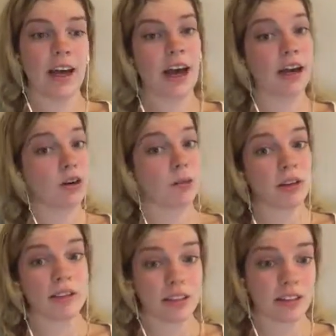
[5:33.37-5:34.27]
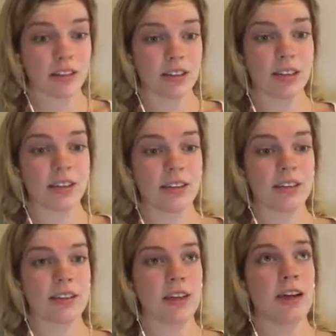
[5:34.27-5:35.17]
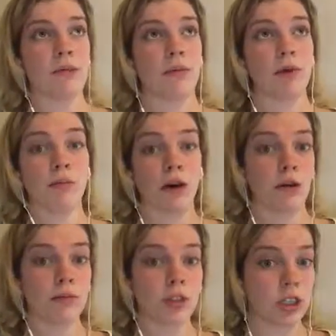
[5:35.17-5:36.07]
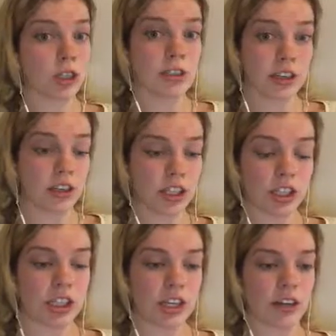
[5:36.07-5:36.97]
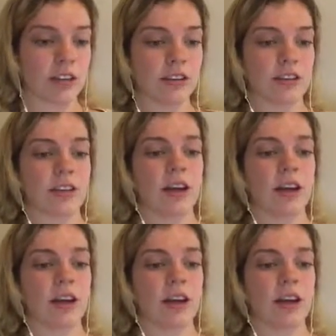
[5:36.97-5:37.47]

I know my sister does. My mom, she said she does.